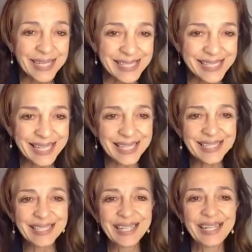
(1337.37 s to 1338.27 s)

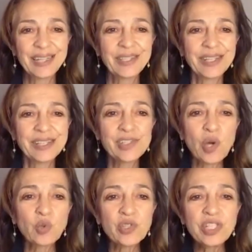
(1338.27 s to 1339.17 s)
it.
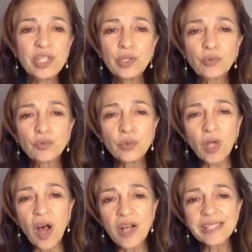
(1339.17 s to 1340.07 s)
So see the root
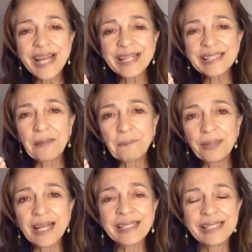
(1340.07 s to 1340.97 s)
cause as a
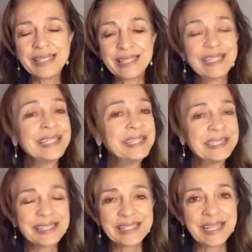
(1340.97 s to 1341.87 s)
blessing in
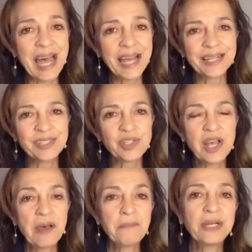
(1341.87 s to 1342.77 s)
disguise,
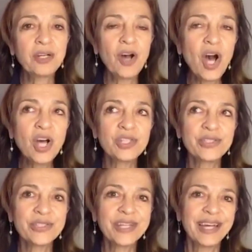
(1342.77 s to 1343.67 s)

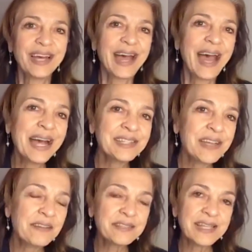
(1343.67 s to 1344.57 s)
because as
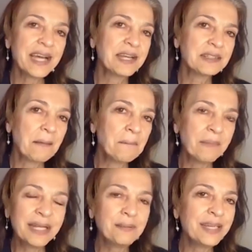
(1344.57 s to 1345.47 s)
I've said
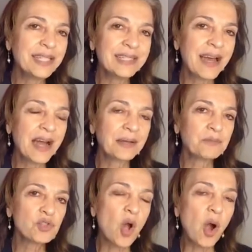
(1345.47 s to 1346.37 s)
many
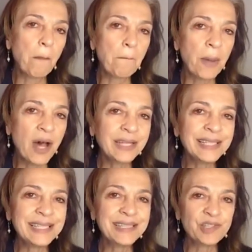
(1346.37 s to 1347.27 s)
times, our
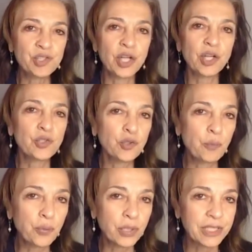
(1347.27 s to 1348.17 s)
body is there to
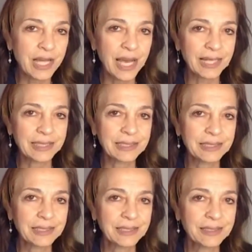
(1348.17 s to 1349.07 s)
protect.
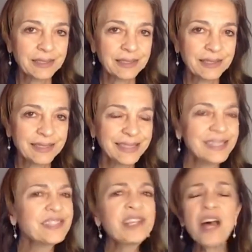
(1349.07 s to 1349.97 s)

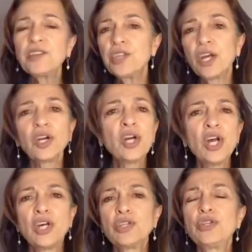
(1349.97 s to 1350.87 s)
It's not there
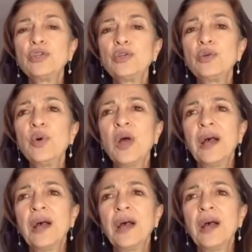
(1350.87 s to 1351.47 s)
to,